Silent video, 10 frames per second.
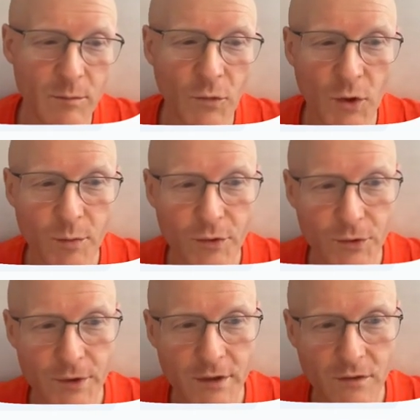and more
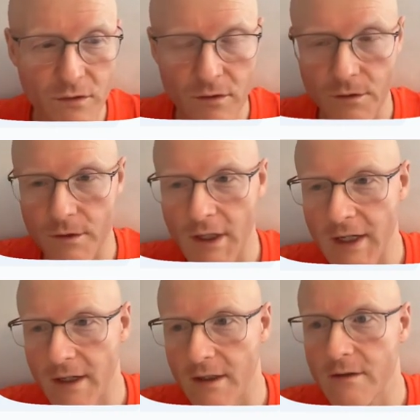prone to
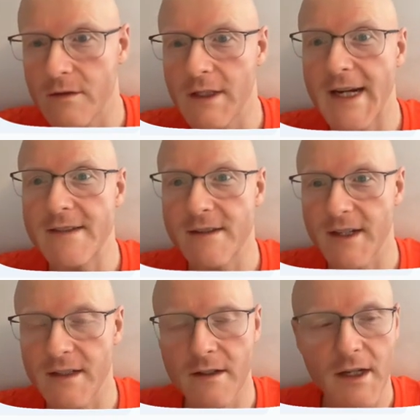a
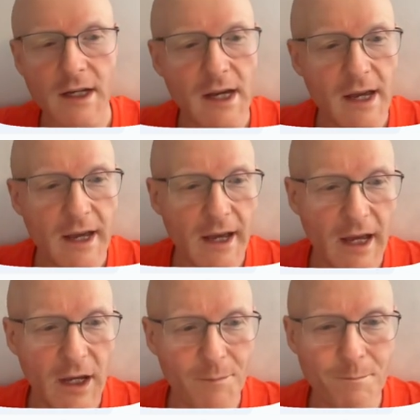landslide.
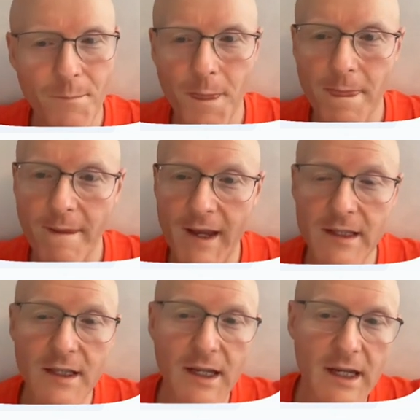And
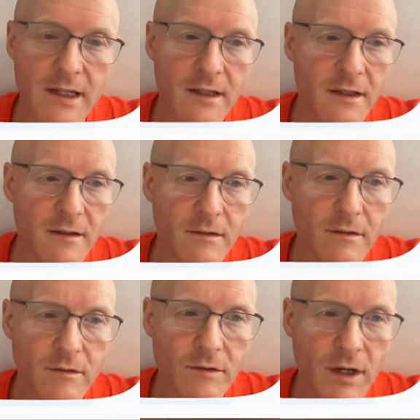then
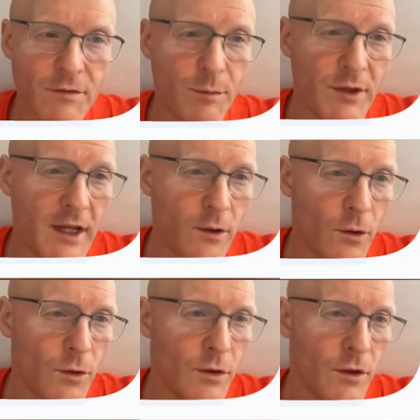if you take
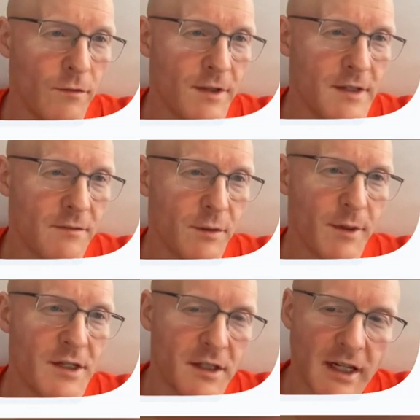all of this
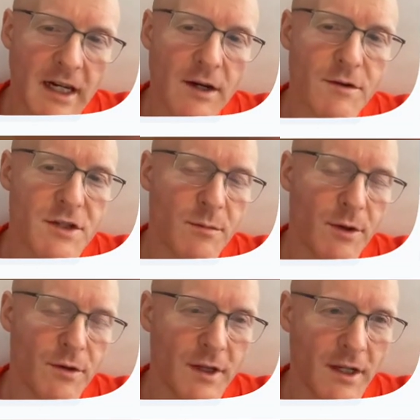information here, which is
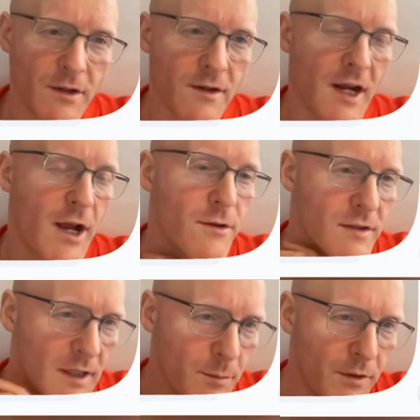about like how
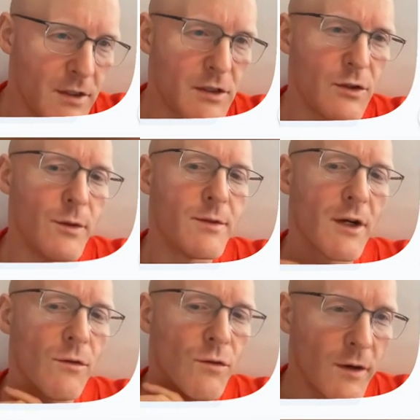steep are the slopes,
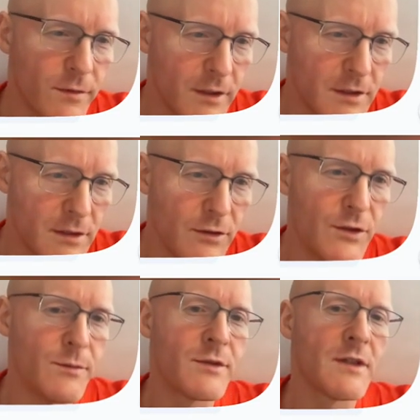how rough are the
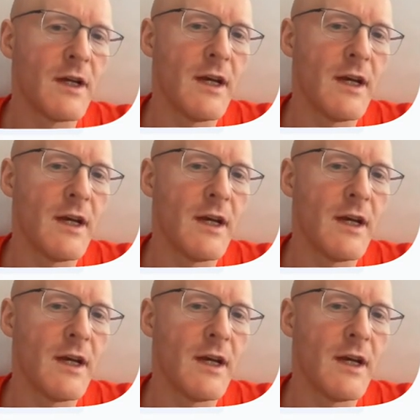slopes,